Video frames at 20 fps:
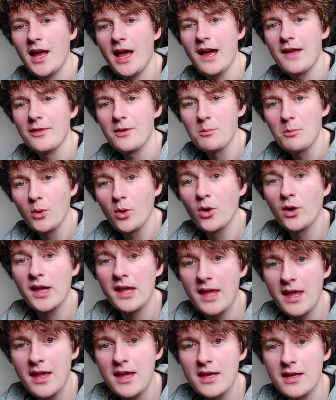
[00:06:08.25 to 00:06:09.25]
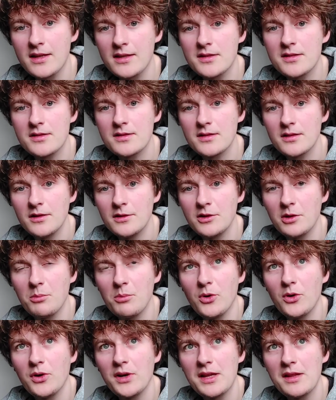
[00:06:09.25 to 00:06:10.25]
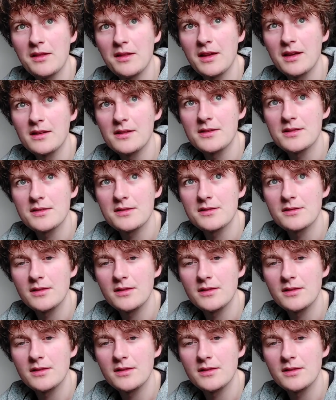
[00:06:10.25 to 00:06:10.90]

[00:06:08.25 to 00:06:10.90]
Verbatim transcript: and the more he hears, the more he thinks,